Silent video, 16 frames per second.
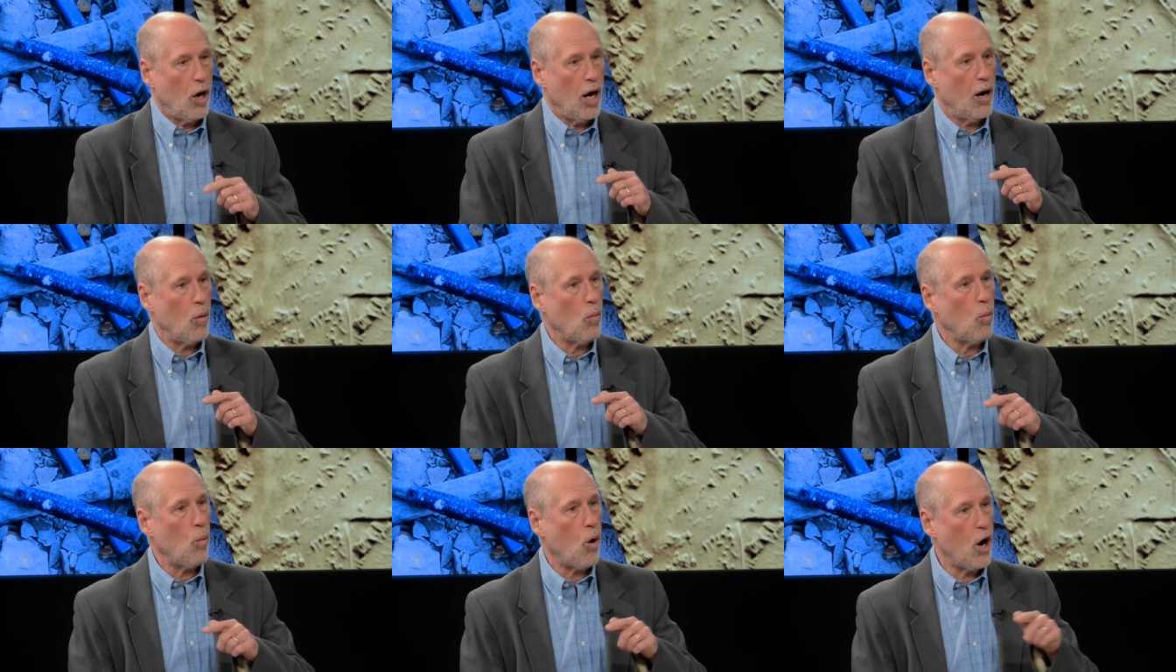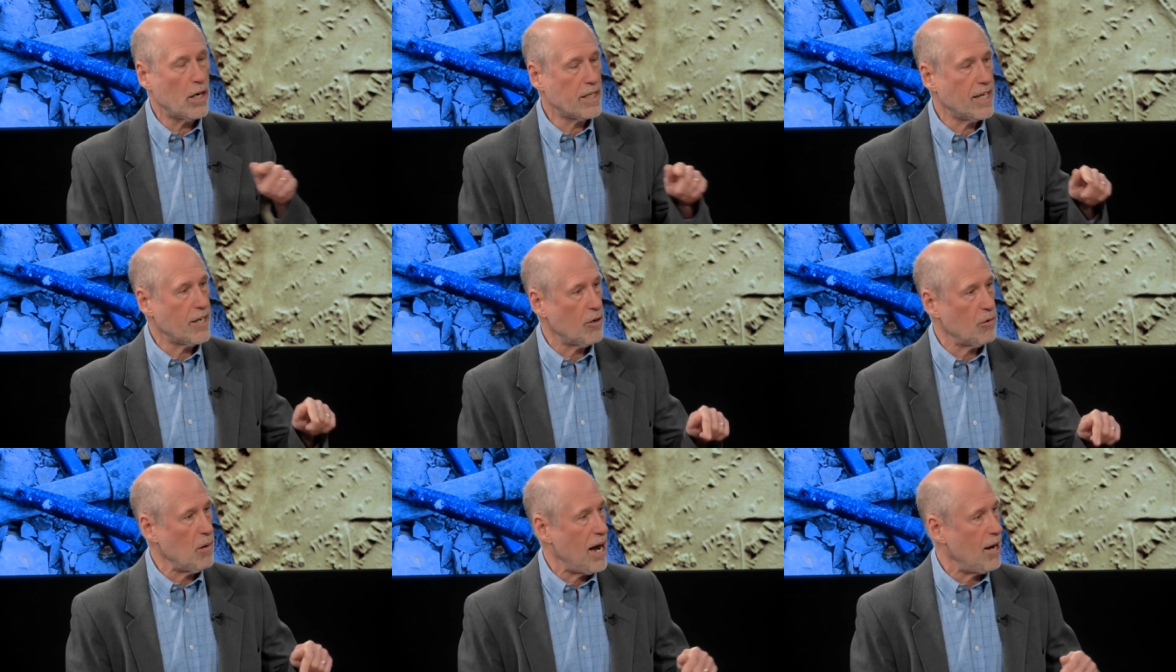uh,
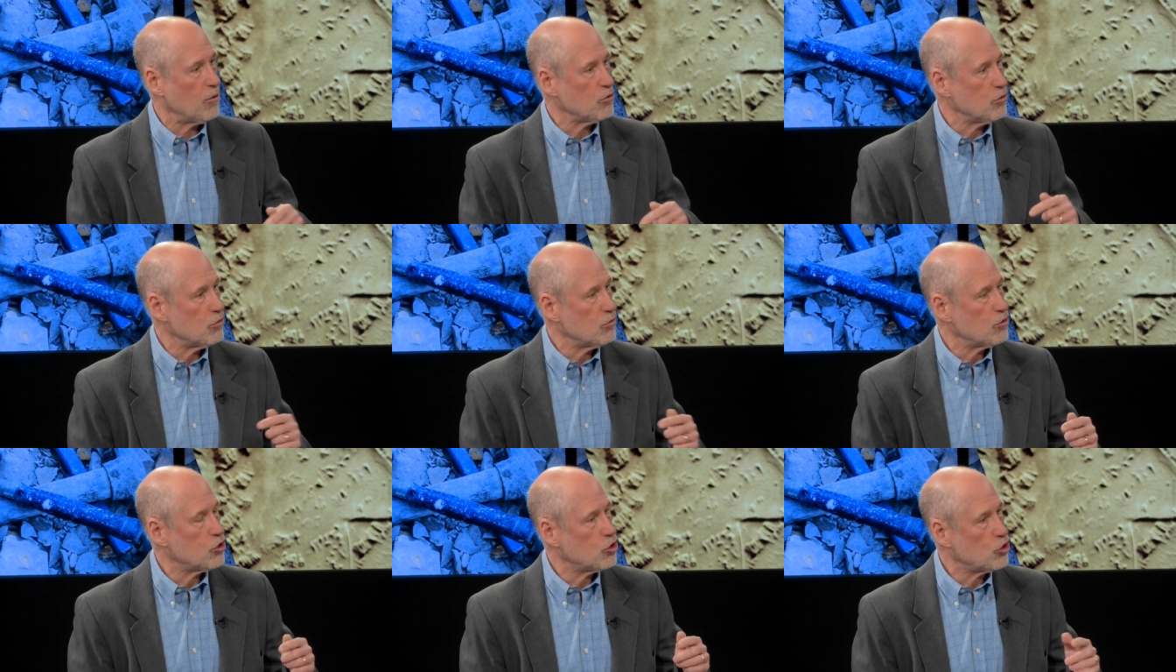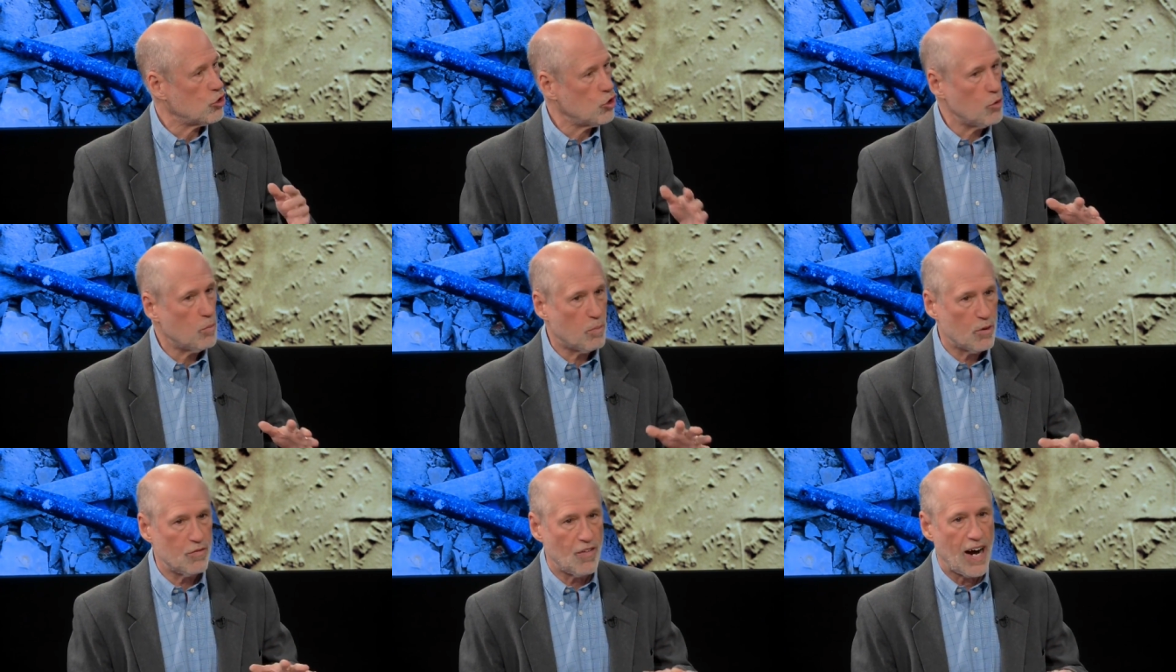walking around
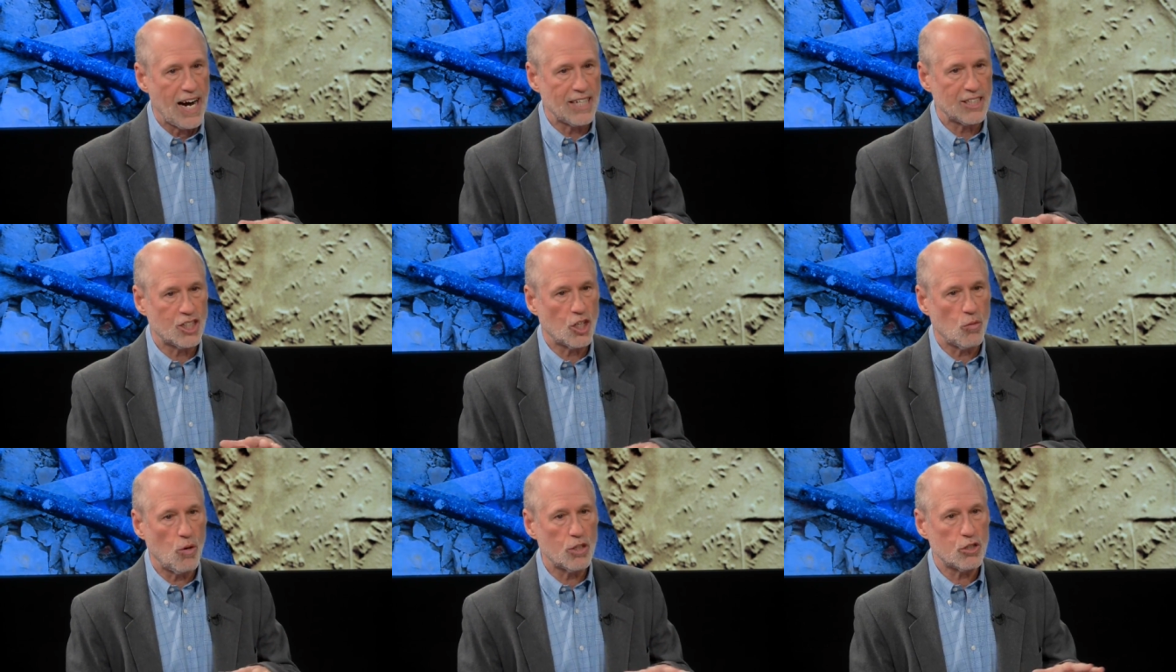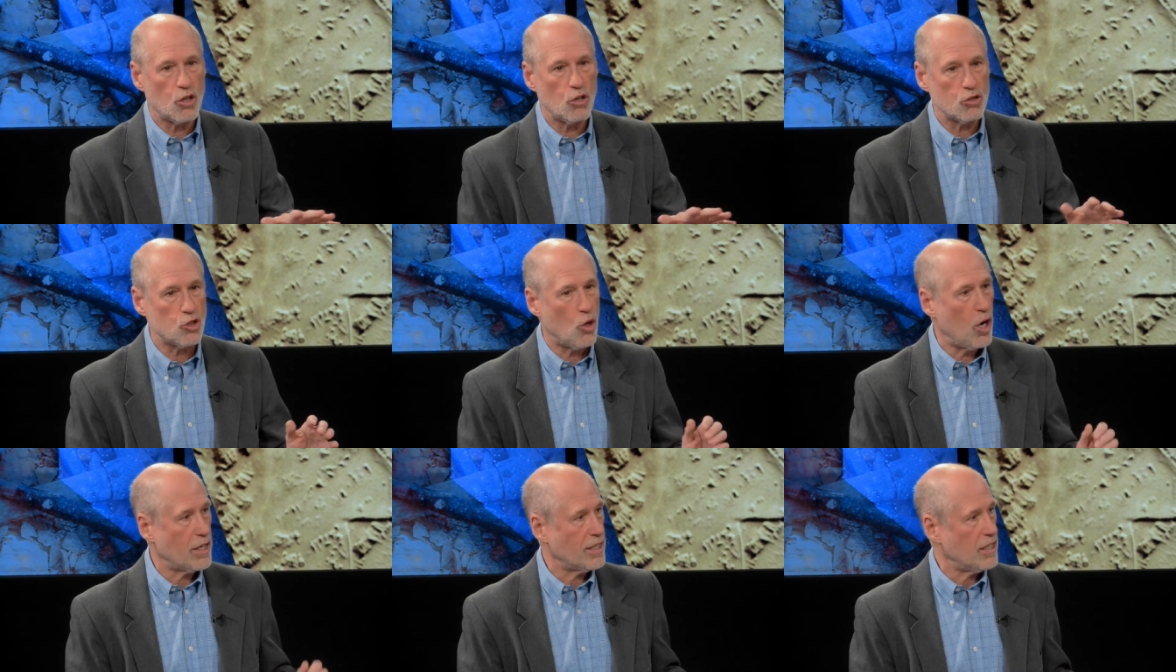supervising what goes
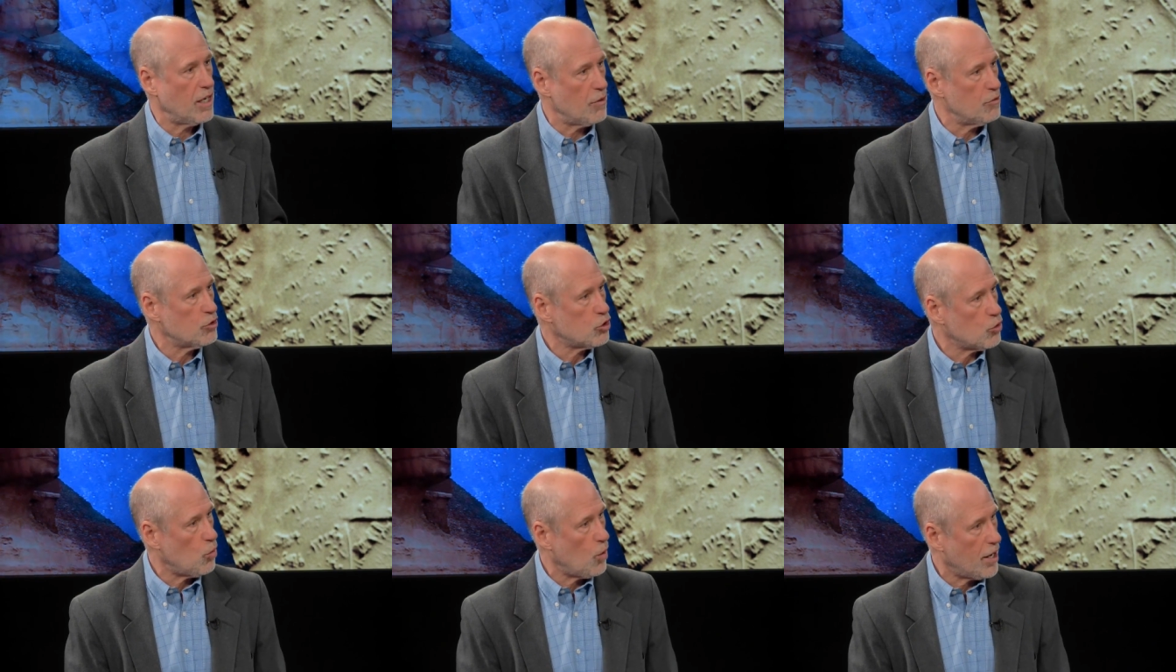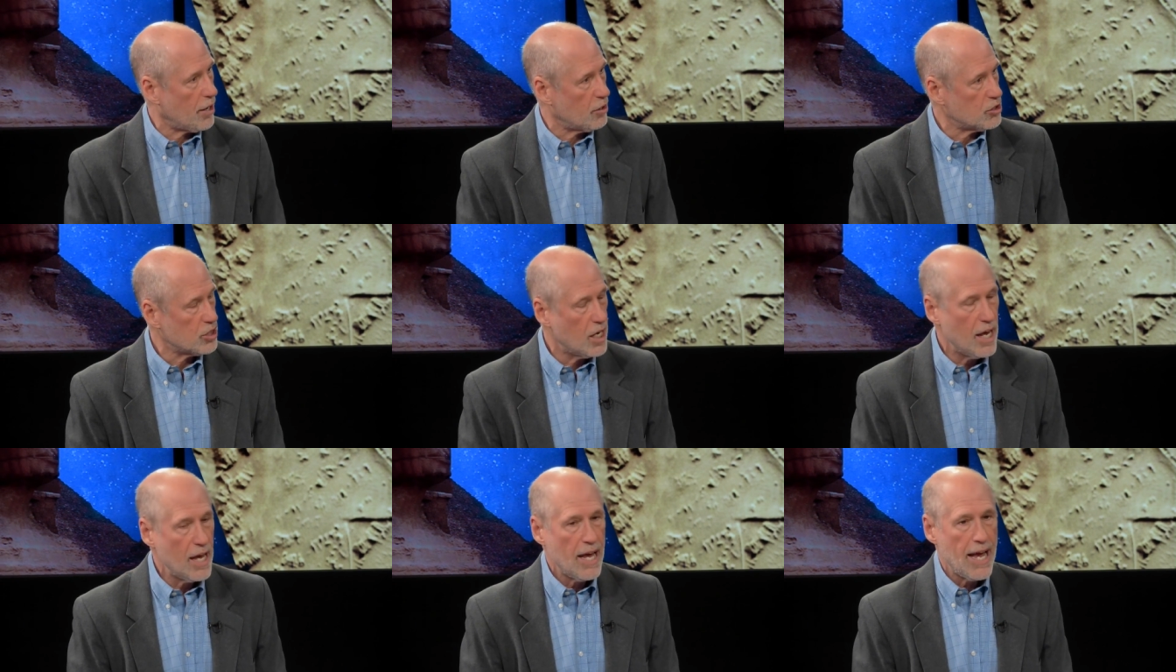on in other squares,